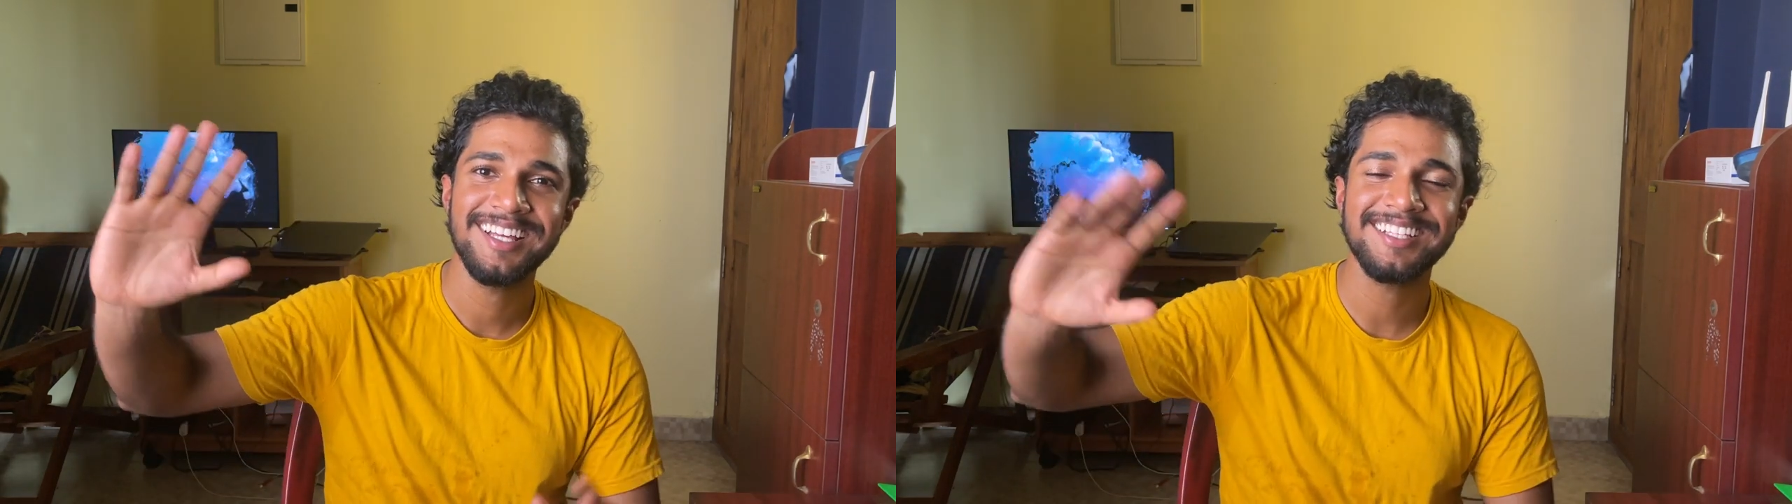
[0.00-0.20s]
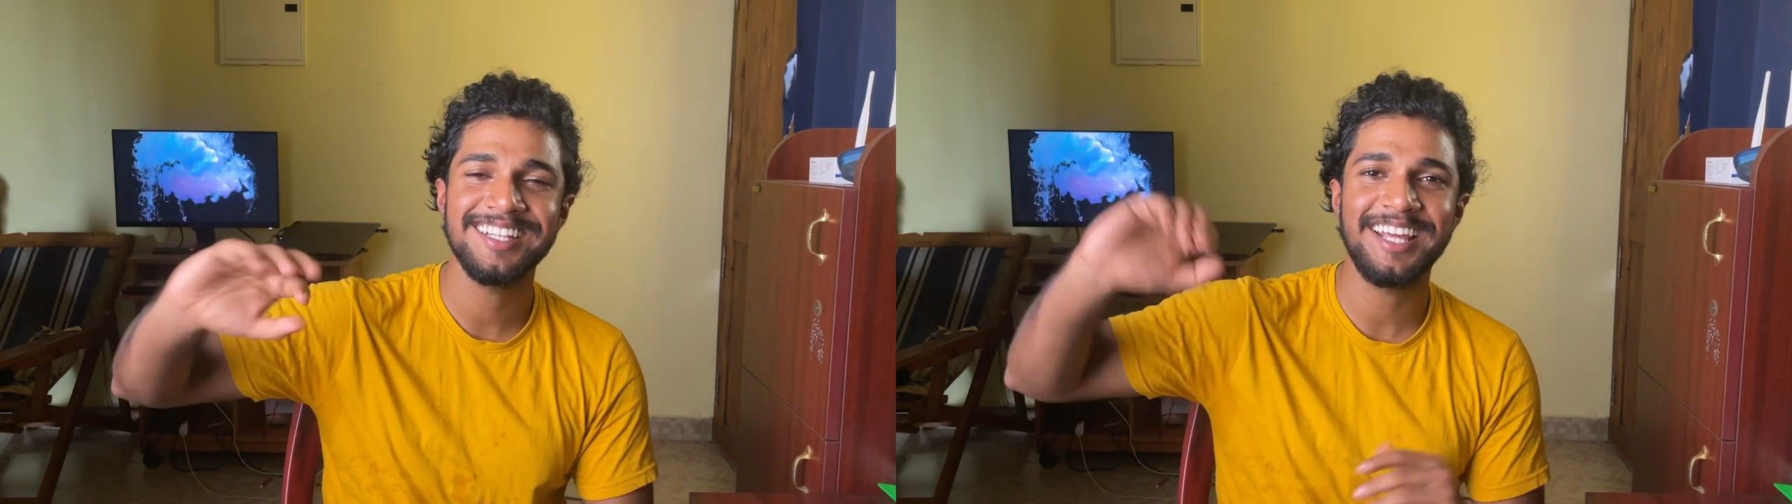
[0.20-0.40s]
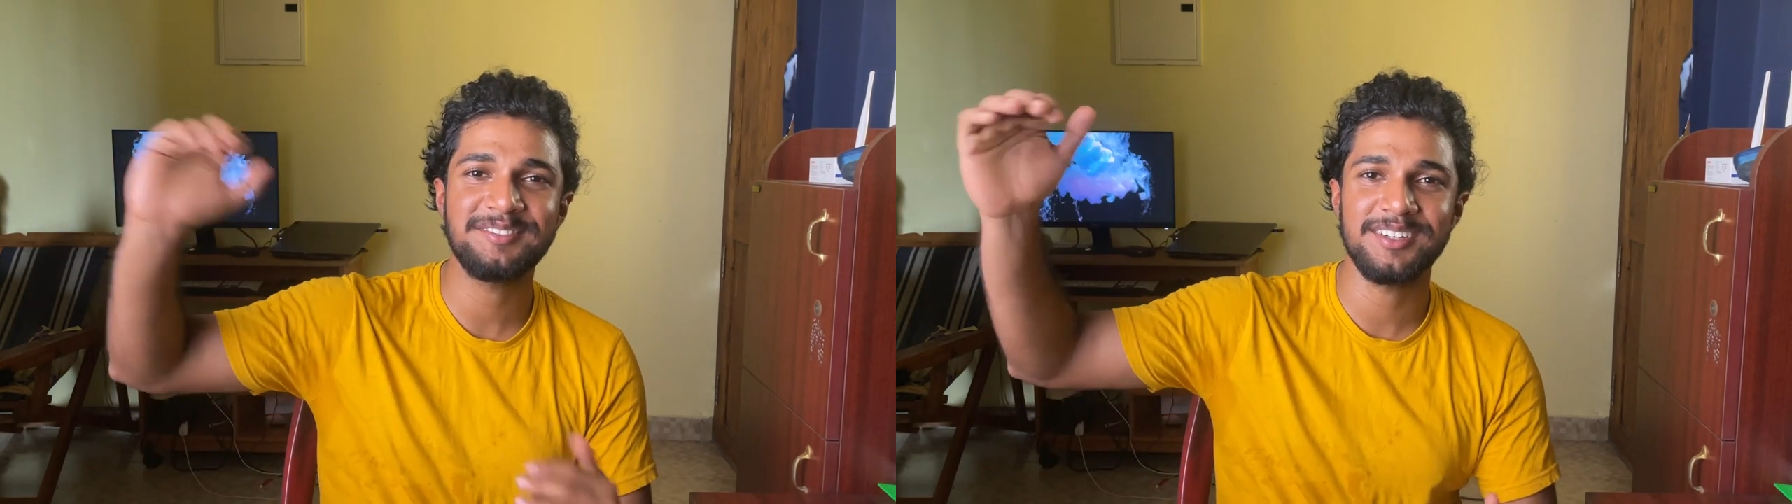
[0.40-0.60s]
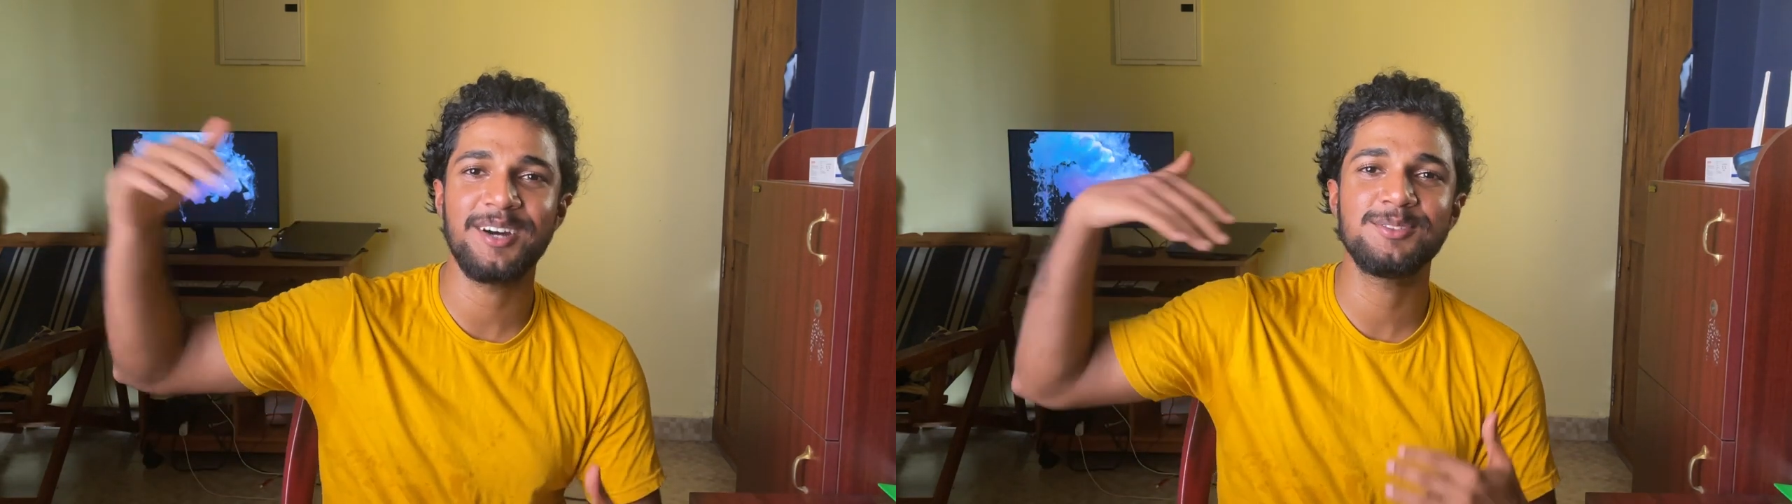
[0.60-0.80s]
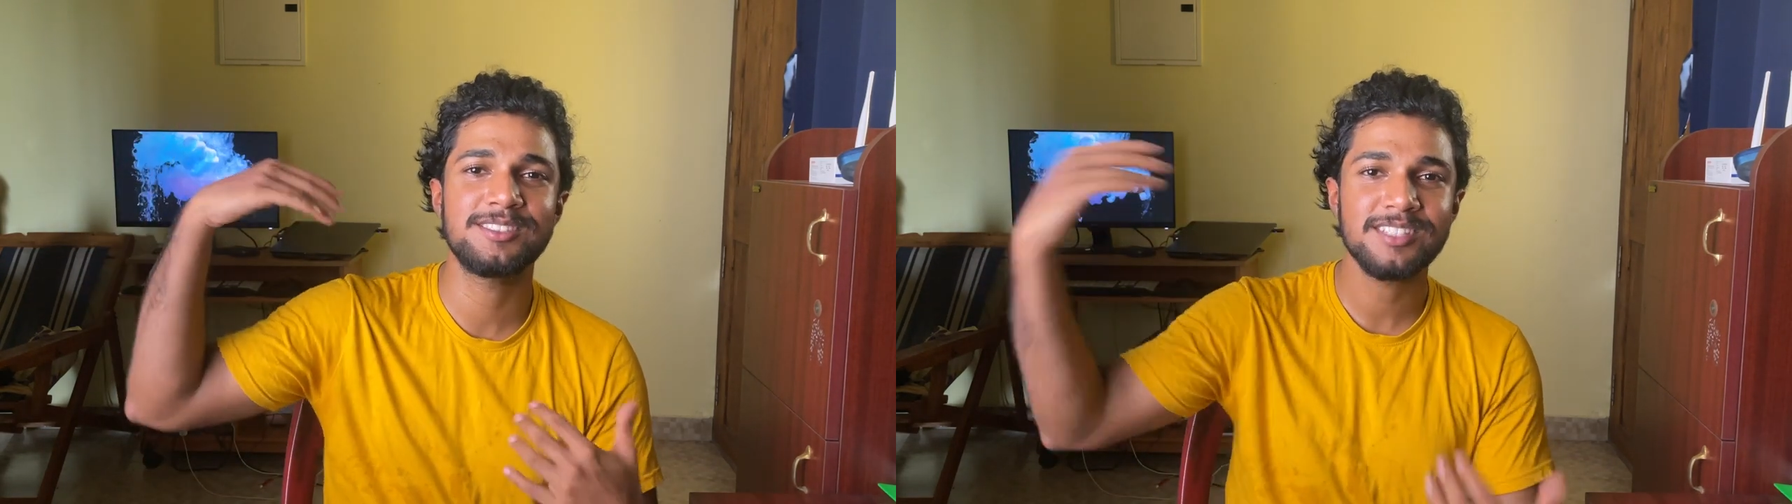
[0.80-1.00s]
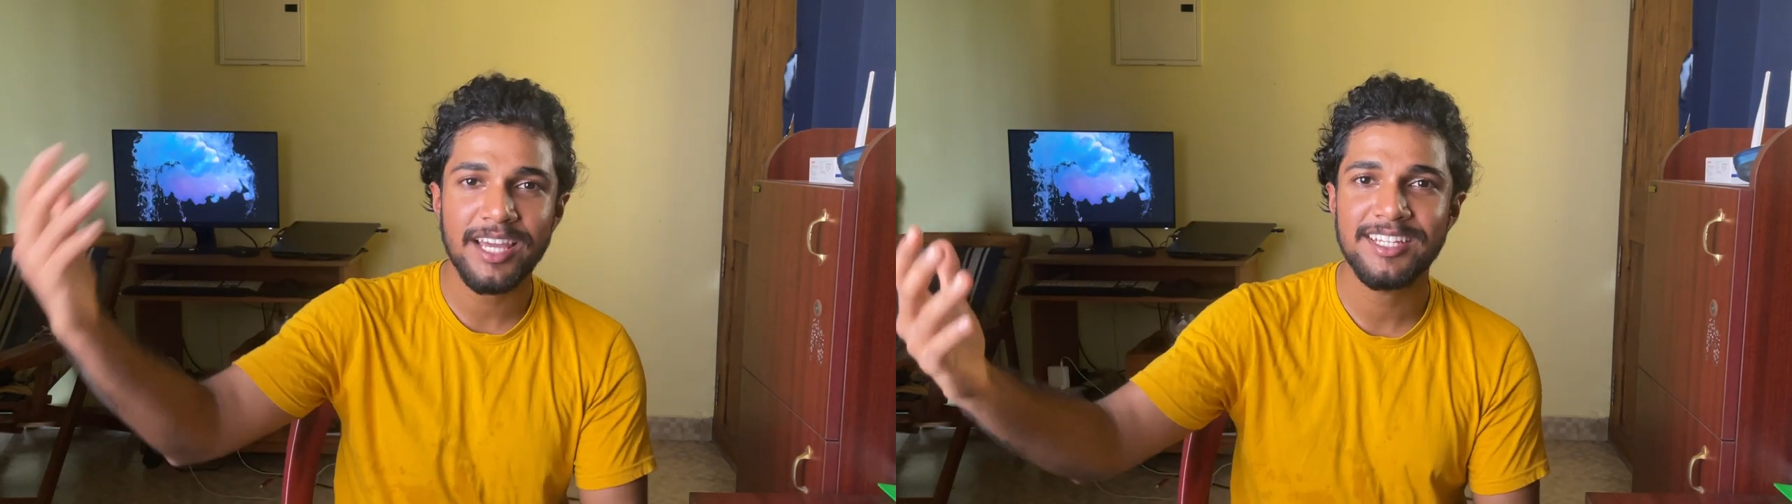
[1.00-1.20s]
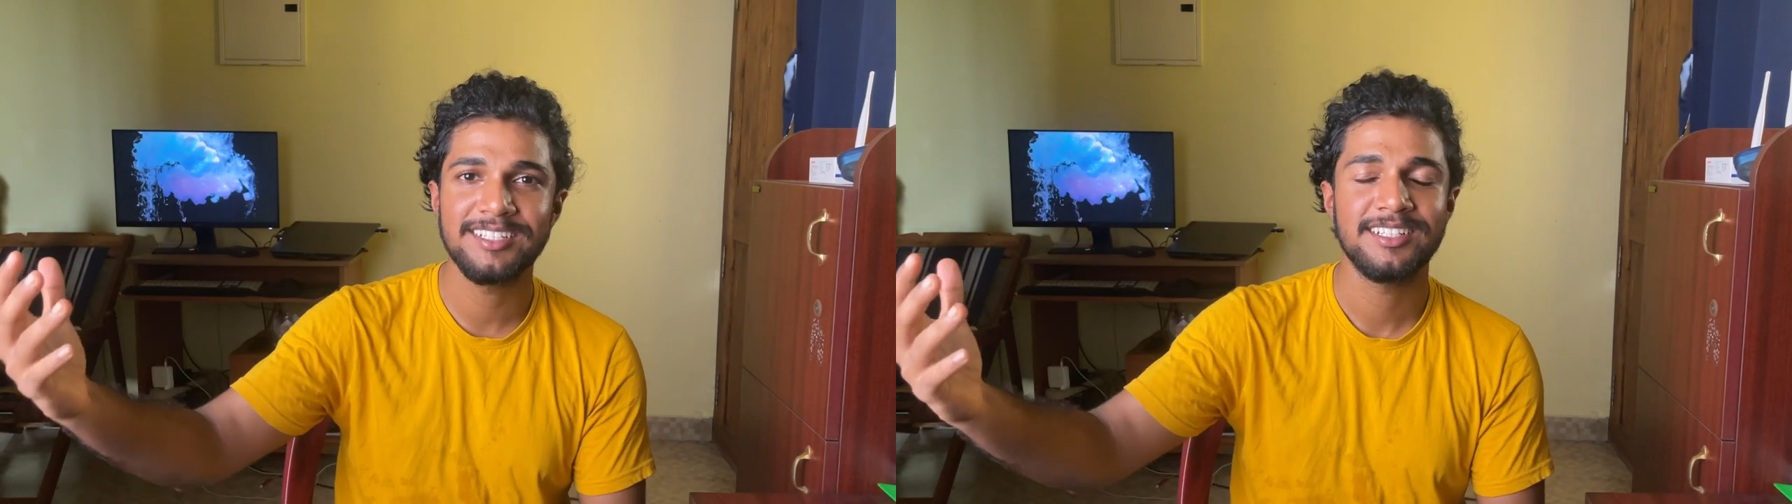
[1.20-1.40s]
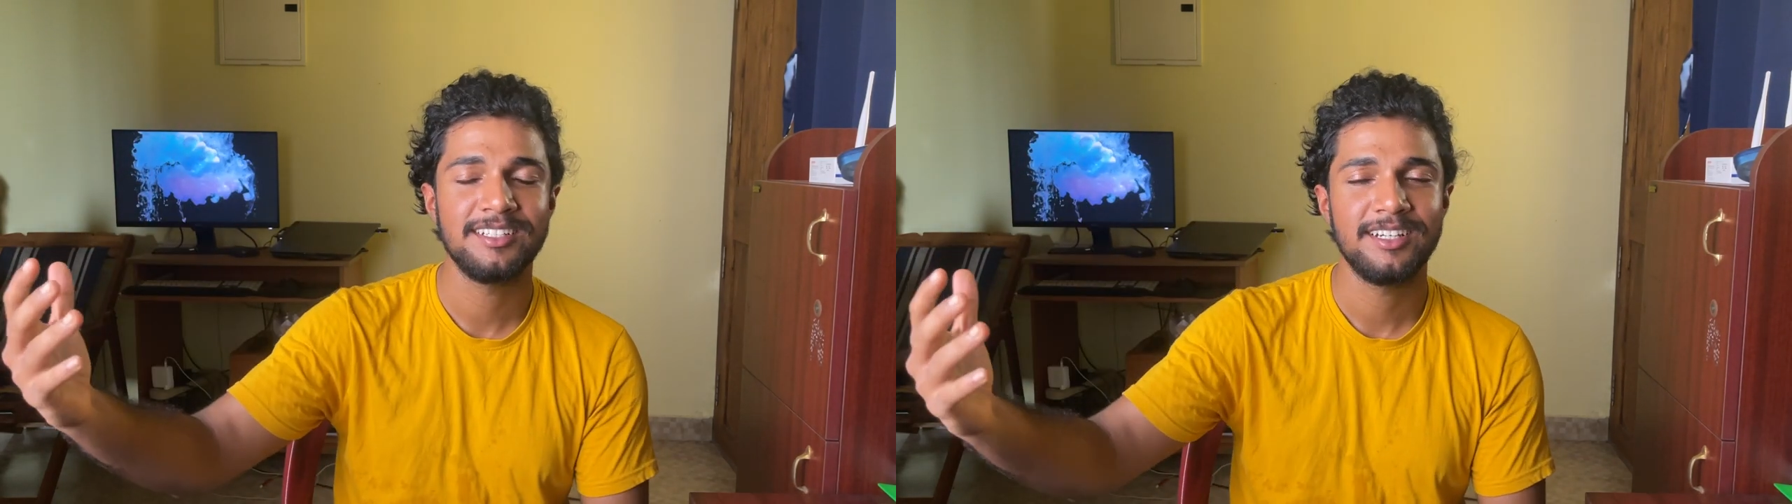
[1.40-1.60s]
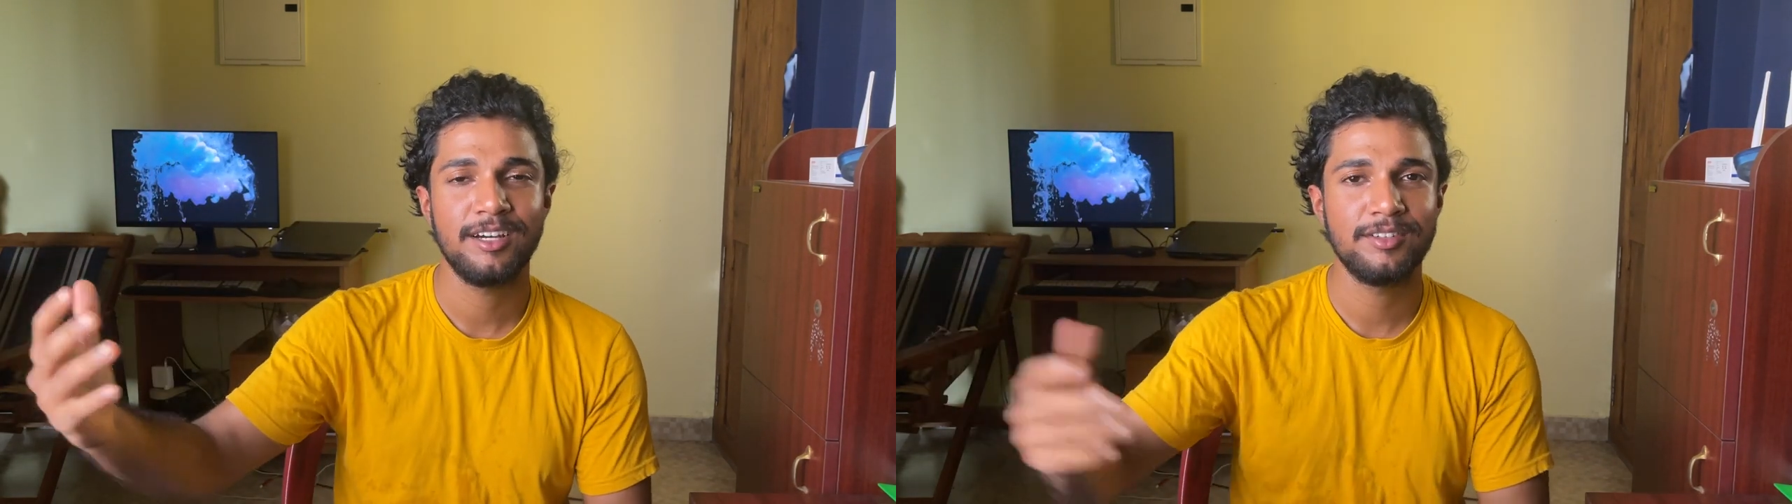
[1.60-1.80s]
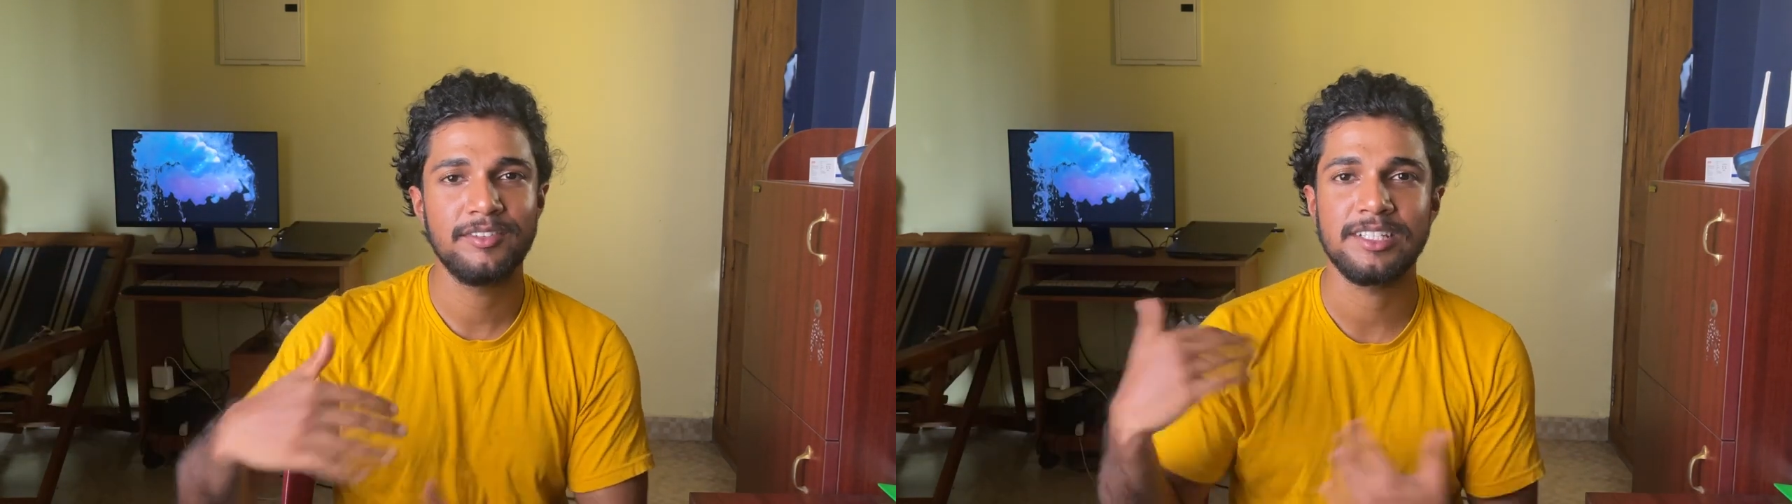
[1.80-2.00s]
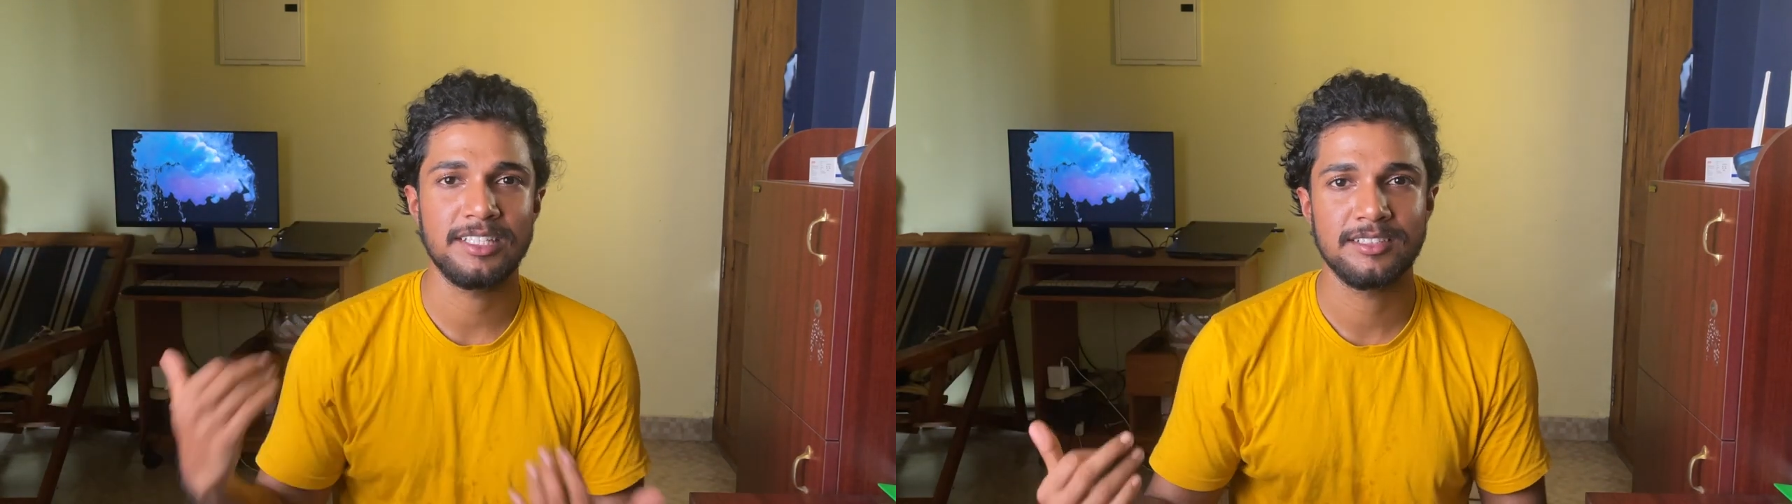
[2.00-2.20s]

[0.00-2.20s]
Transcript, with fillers: there's a life outside of everything.